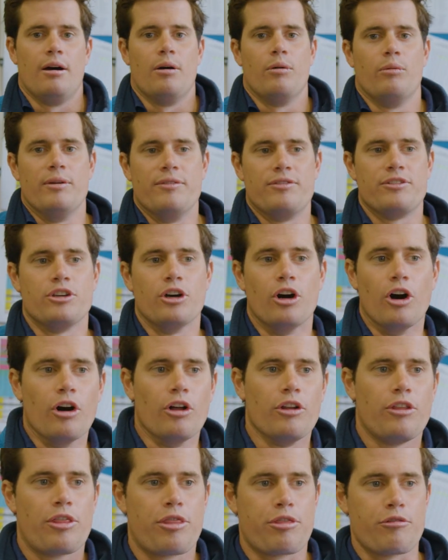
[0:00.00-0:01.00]
we've
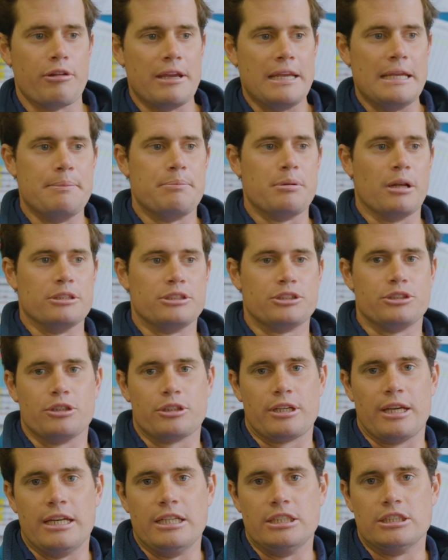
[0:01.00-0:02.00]
got 3
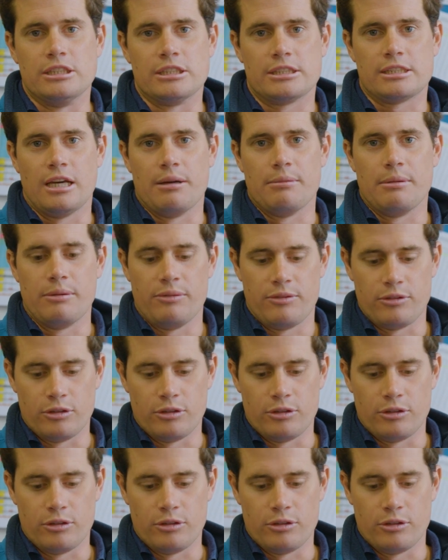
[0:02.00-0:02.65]
bloodstock agents coming. We've